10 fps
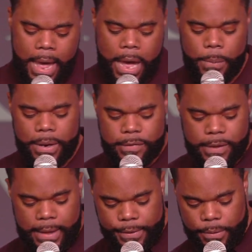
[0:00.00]
I want to
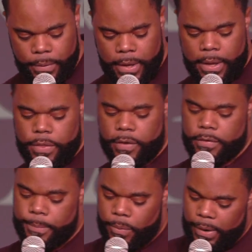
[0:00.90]
tell you
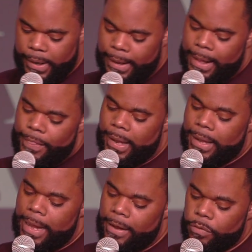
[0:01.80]
this morning that
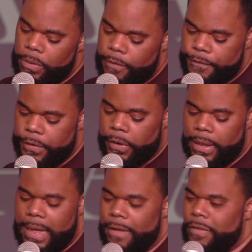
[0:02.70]
God's will for your
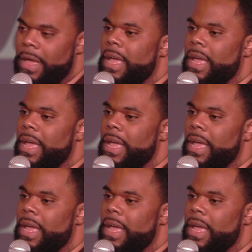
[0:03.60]
life